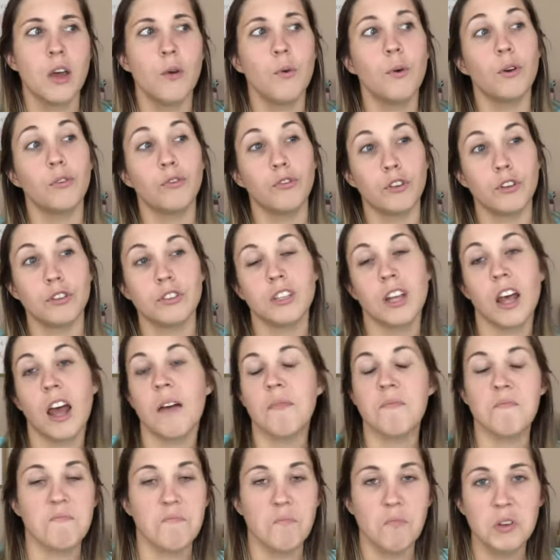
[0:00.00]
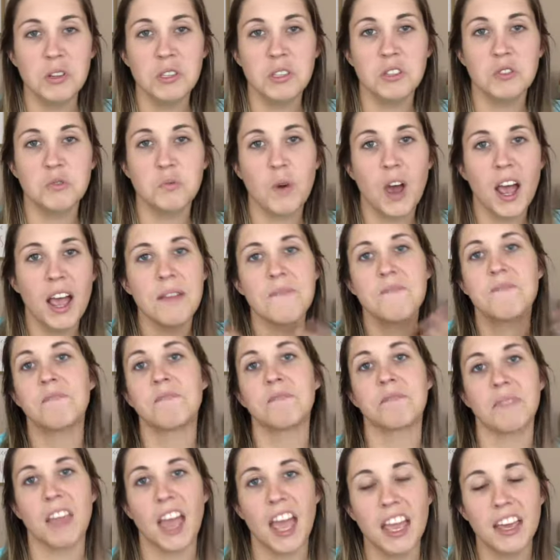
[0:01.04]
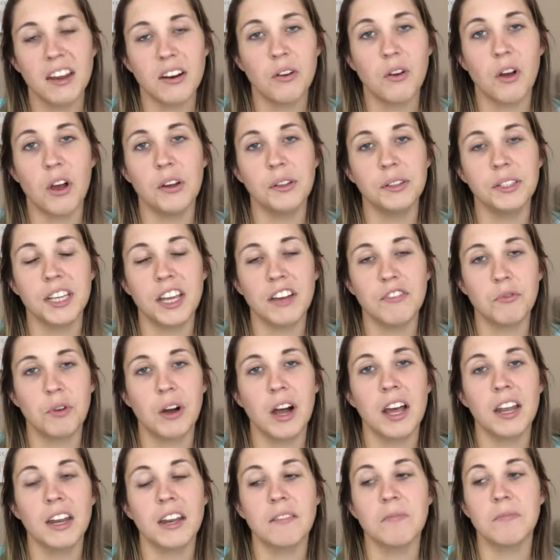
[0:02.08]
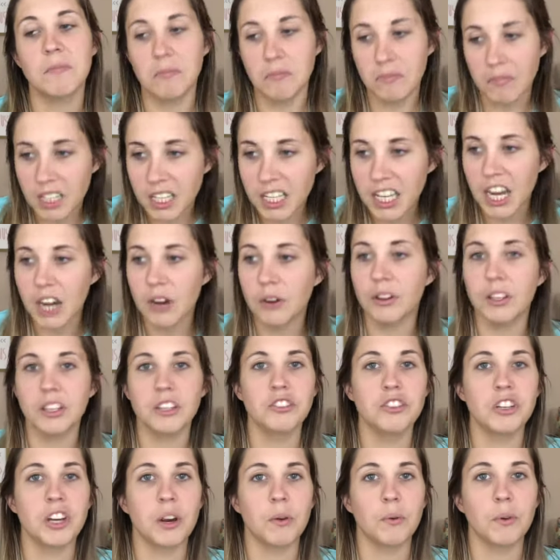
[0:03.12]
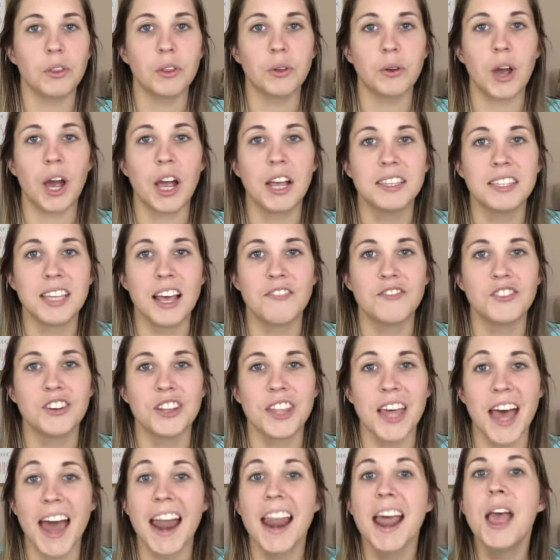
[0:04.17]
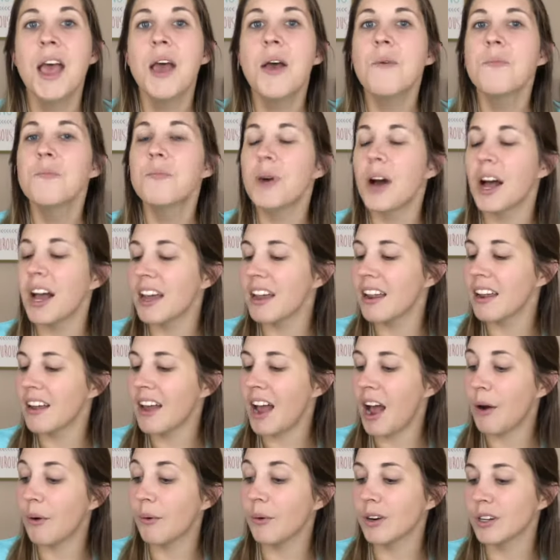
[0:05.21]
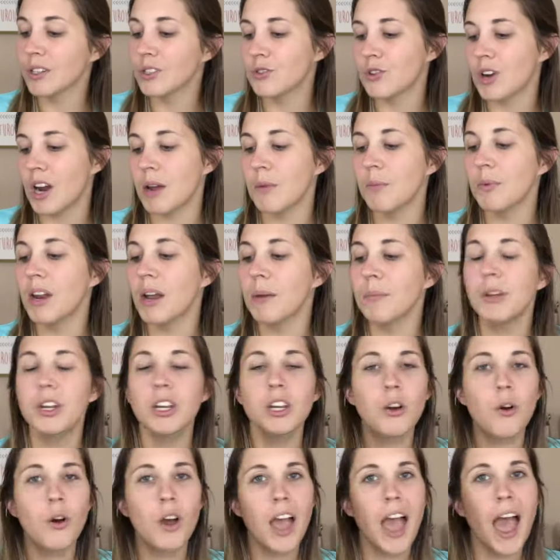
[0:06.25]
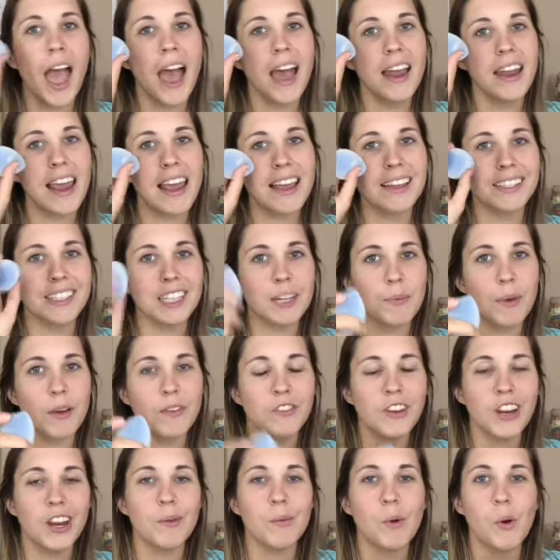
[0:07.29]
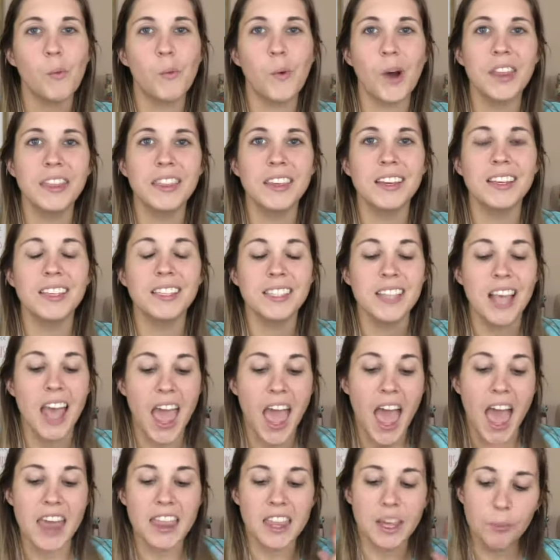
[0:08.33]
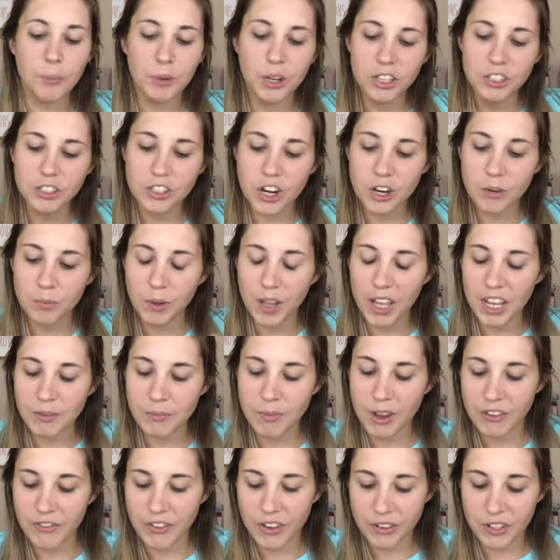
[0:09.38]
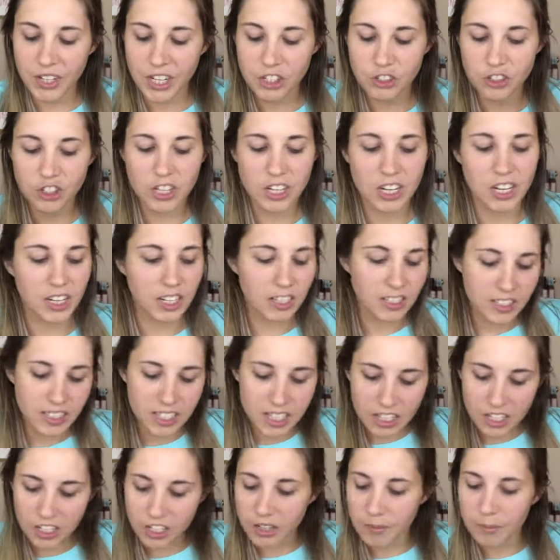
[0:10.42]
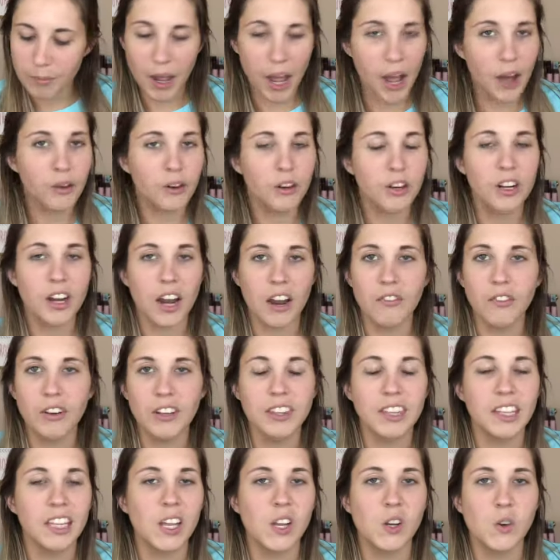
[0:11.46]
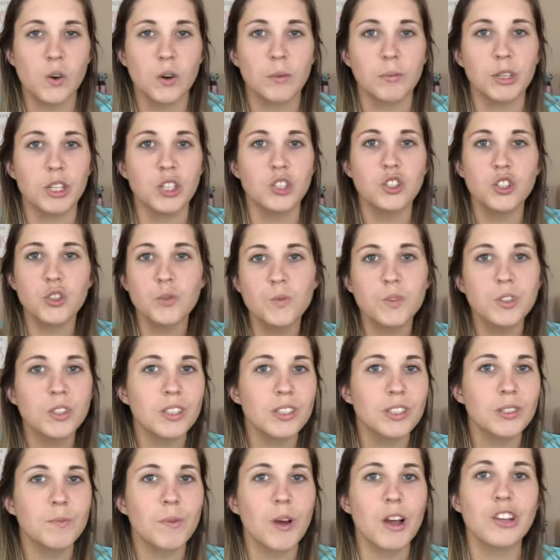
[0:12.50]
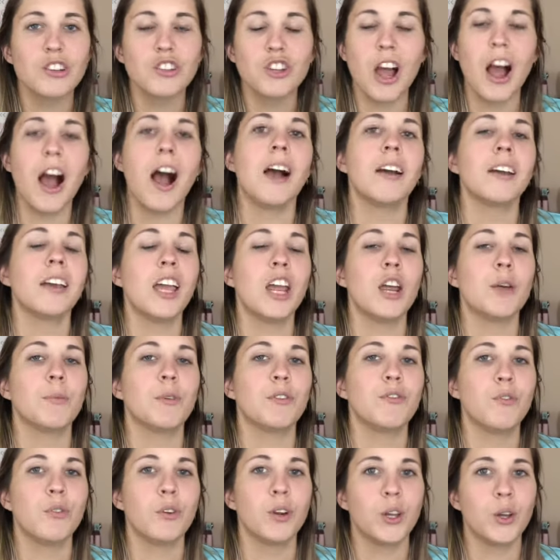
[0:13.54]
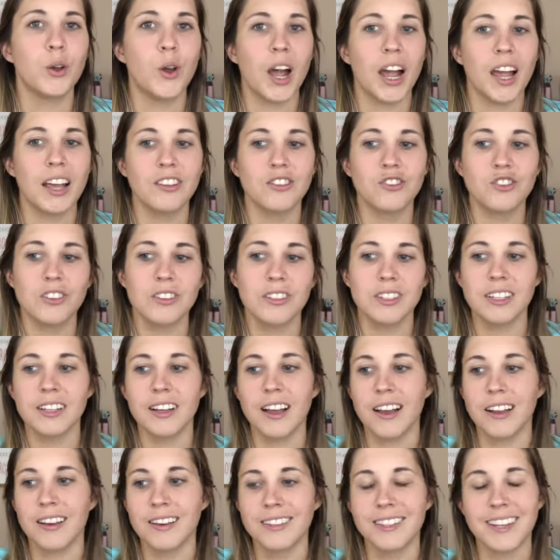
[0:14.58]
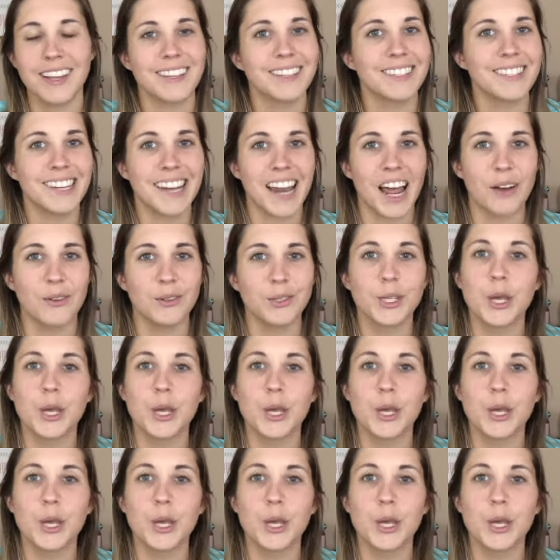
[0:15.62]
Well, first, once it's wet, I only have one. Can't really share it with you guys after that, but how it works dry. But I'm gonna go ahead and step off camera, wet this, and then I'm gonna start applying my foundation and concealer and powder and everything that I normally do with the sponge on camera for you guys, just to kind of test it out.